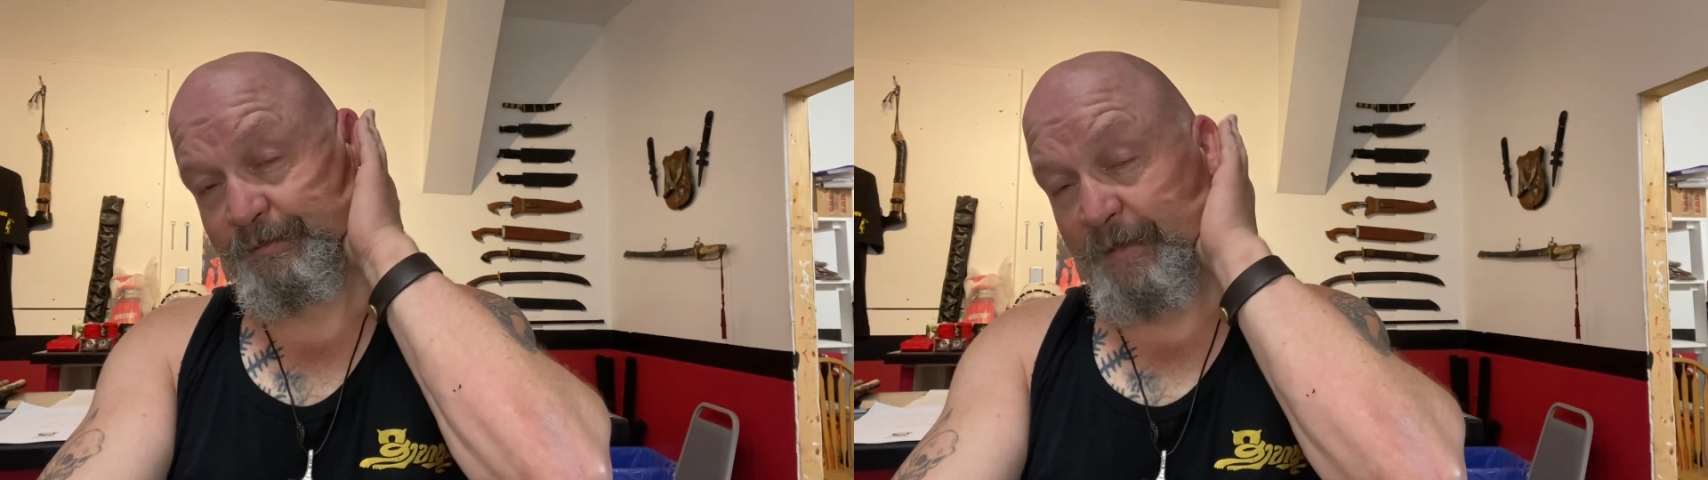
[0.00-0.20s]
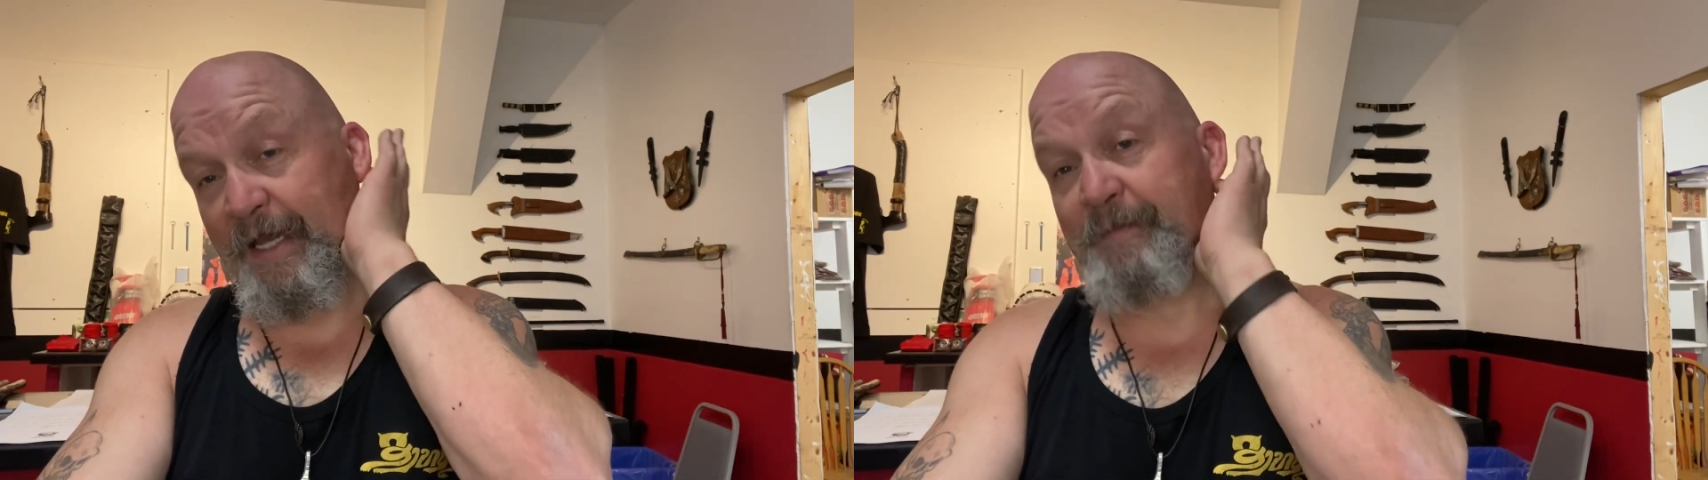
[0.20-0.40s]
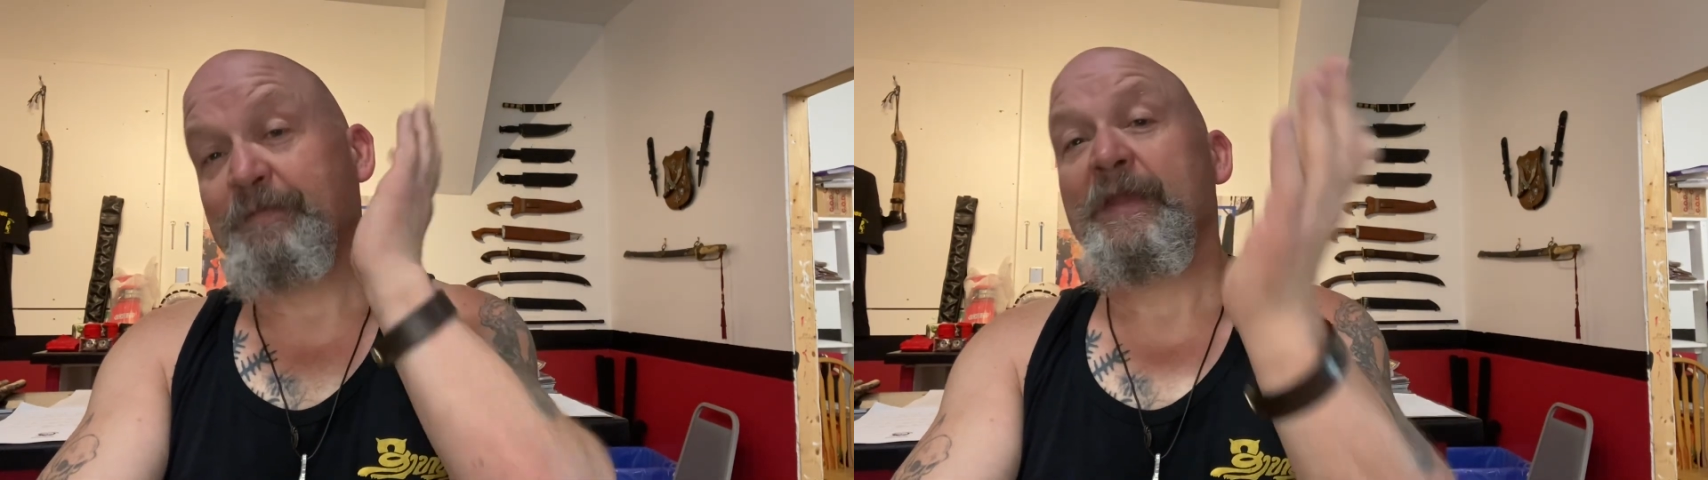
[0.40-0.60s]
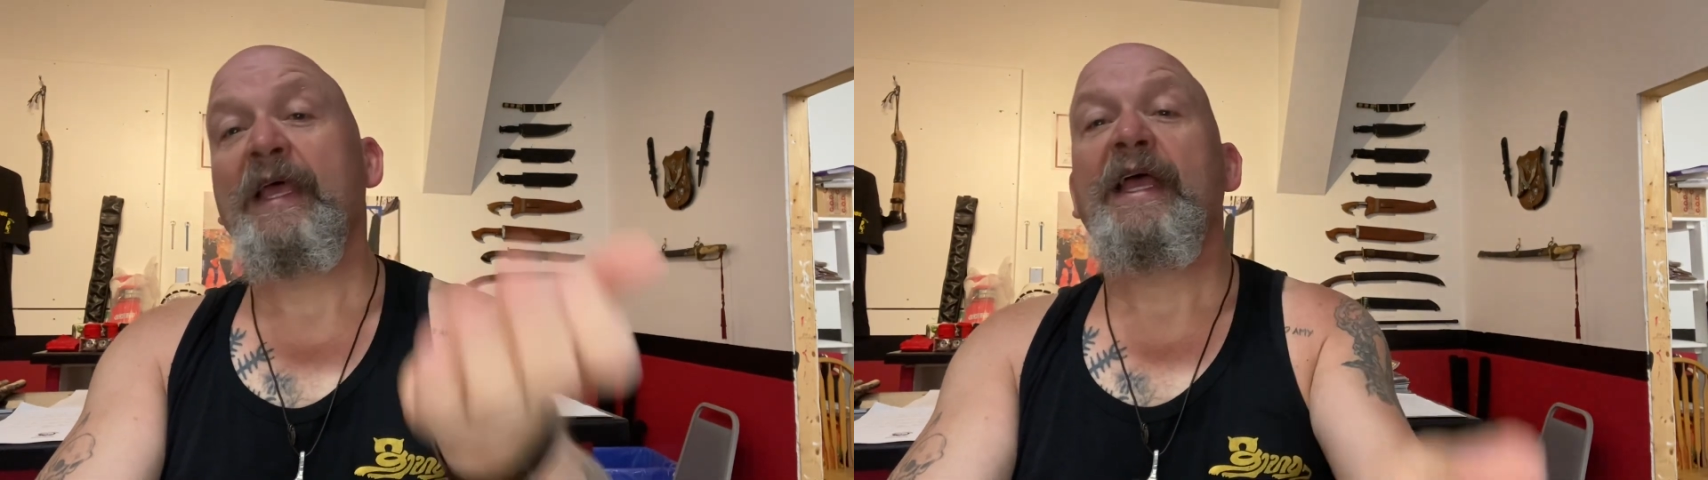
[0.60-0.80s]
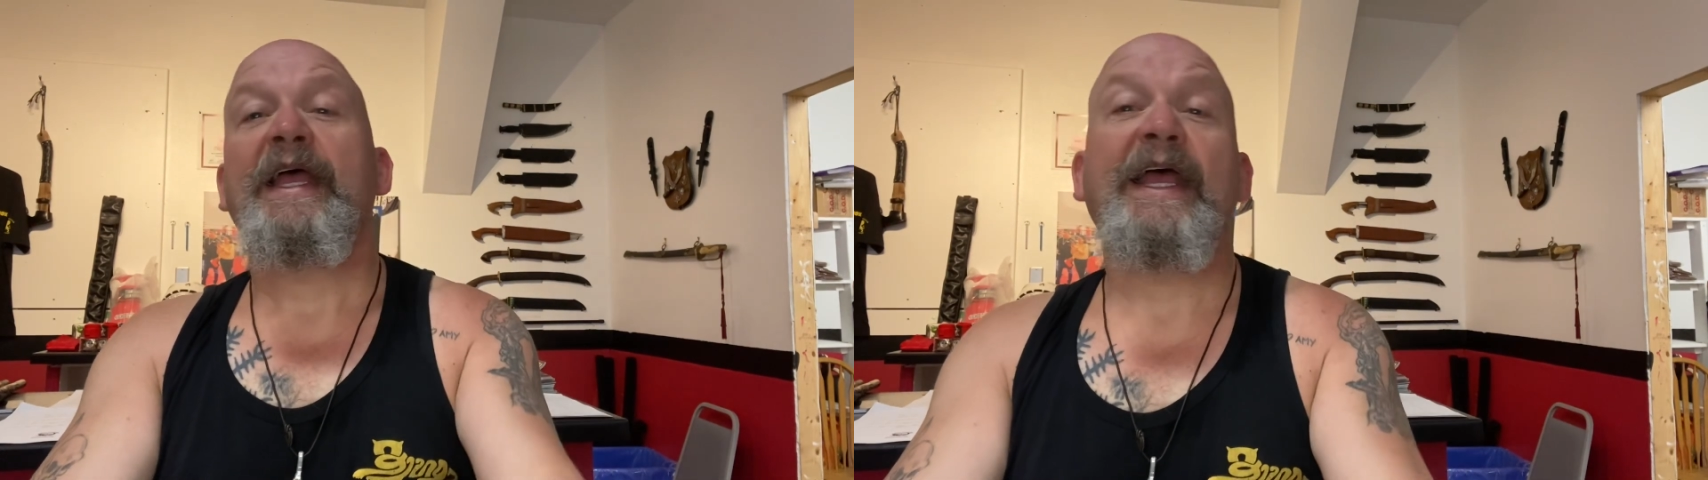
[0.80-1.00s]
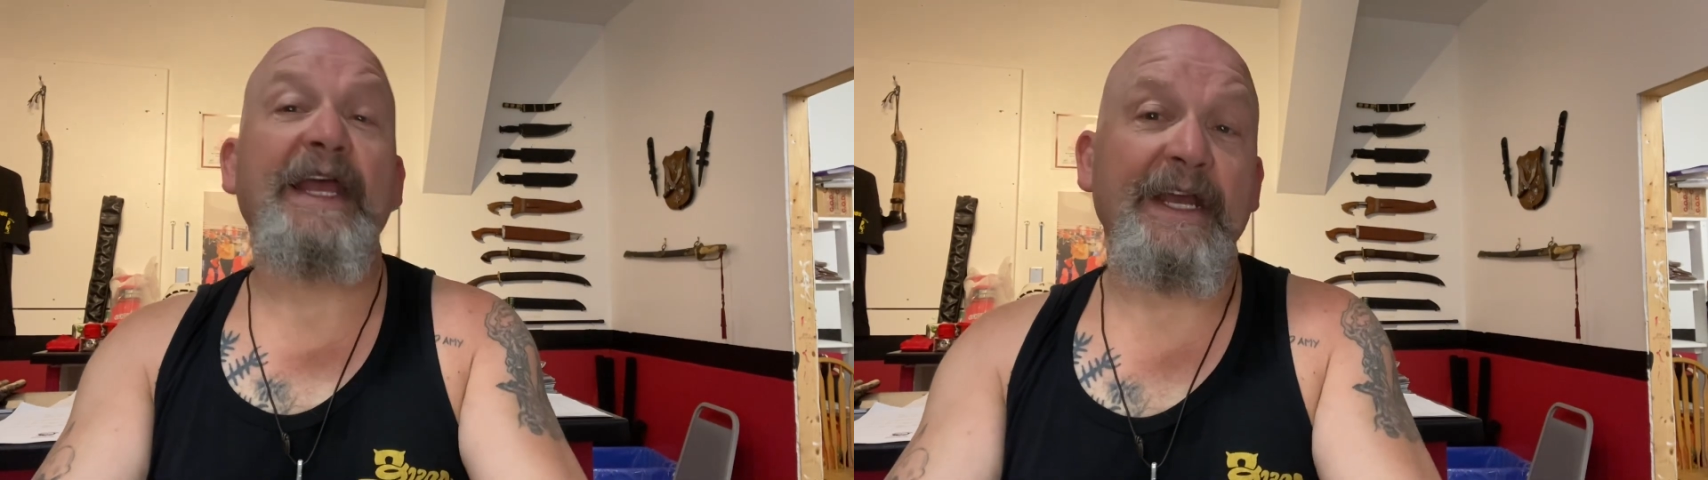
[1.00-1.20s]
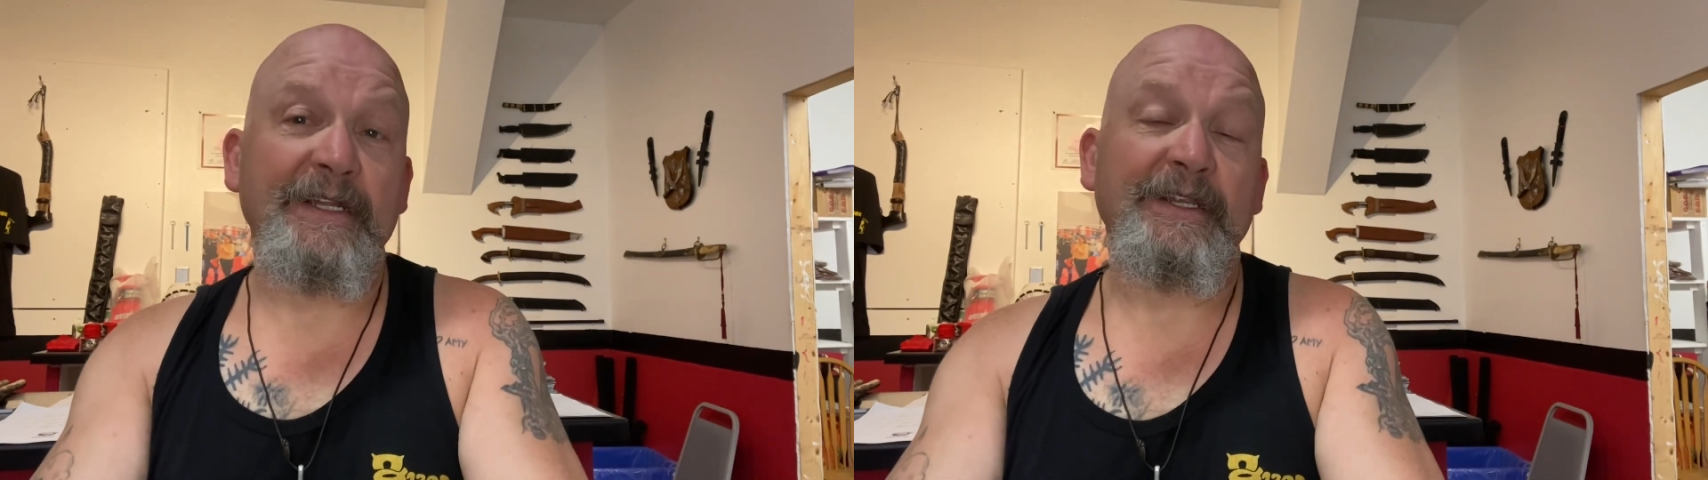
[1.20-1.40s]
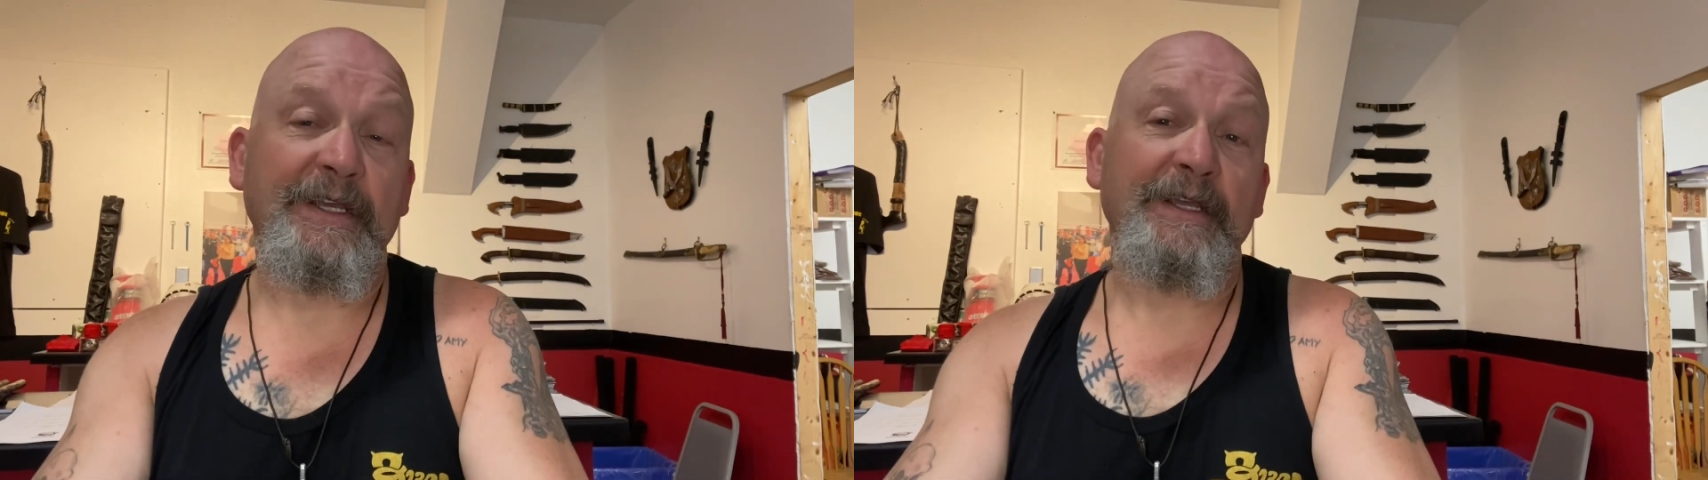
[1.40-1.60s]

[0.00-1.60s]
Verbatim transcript: yeah. And